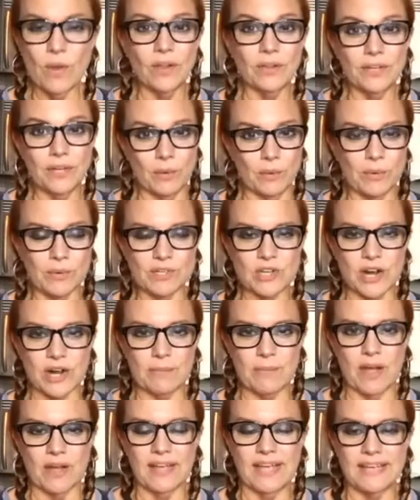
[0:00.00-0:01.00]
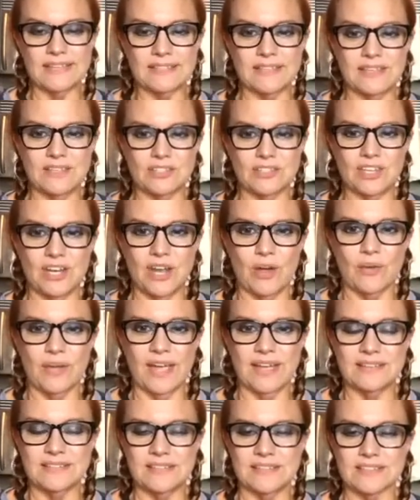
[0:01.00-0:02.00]
well, you know, we were talking about Casey's, you know,
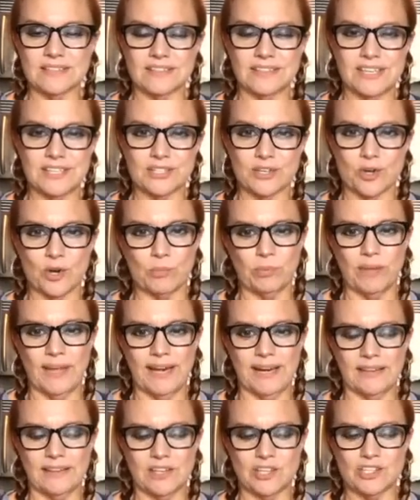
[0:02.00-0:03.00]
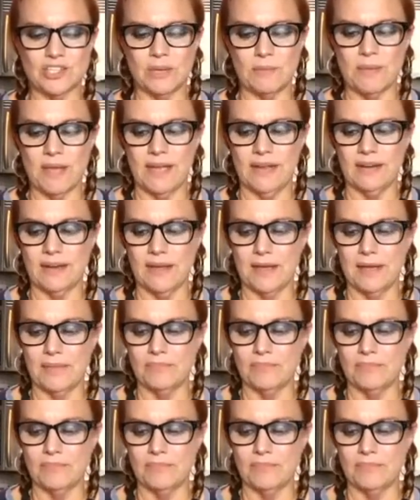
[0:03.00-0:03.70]
Casey's list and her planning that she made.